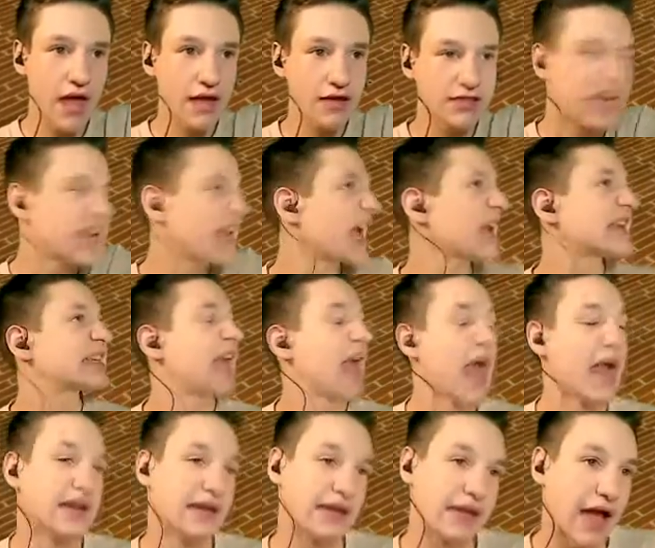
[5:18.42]
to get
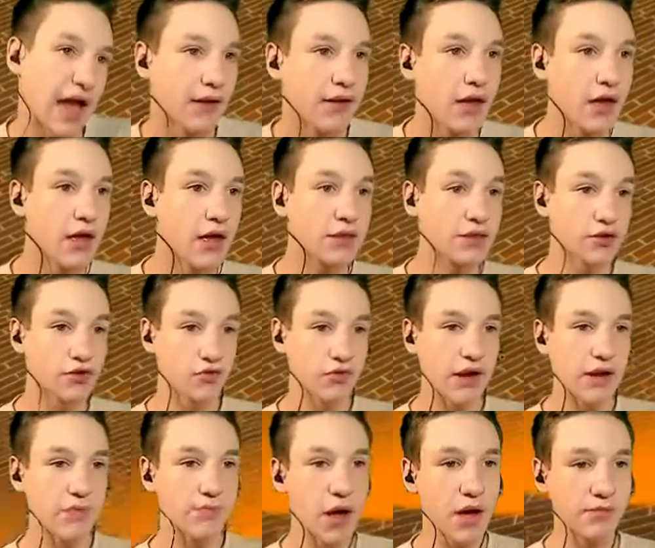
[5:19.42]
candy. I the
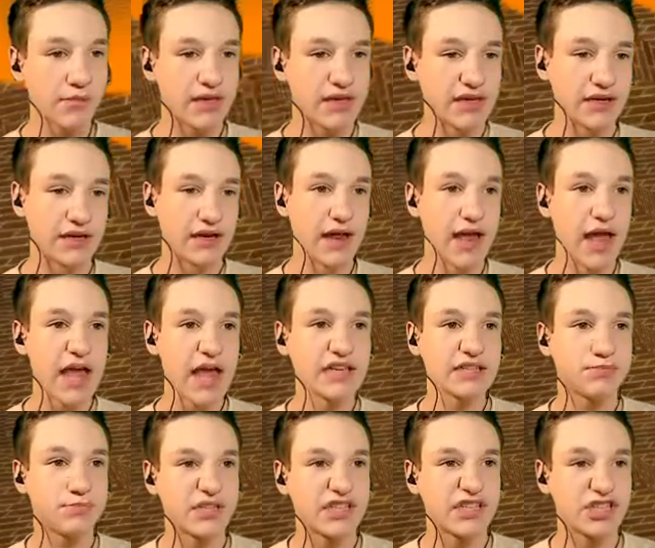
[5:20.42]
Great Pumpkin has
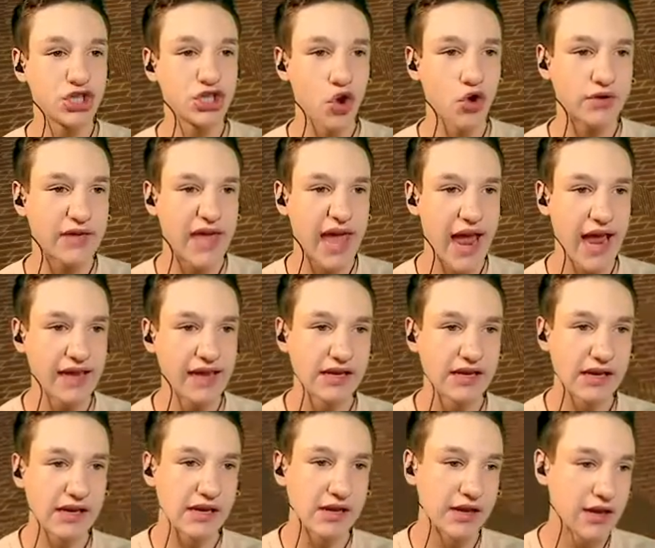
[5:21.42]
bestowed
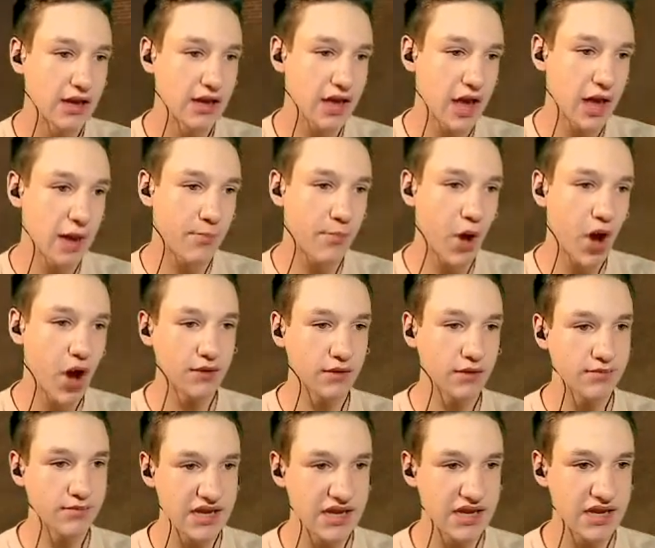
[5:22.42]
candy upon
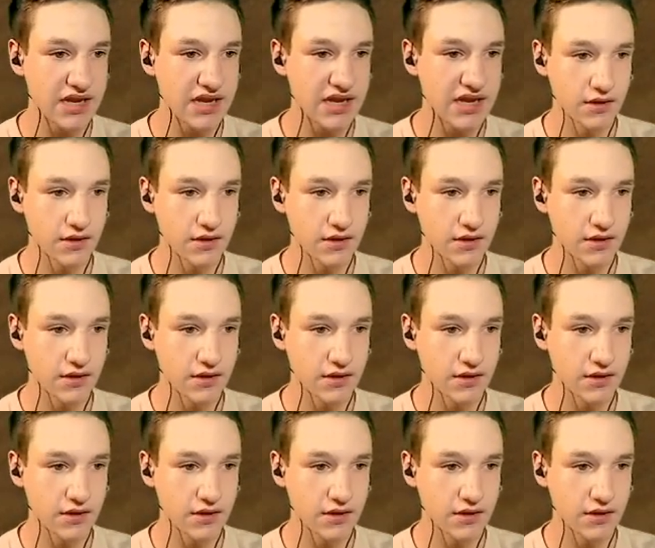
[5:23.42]
me.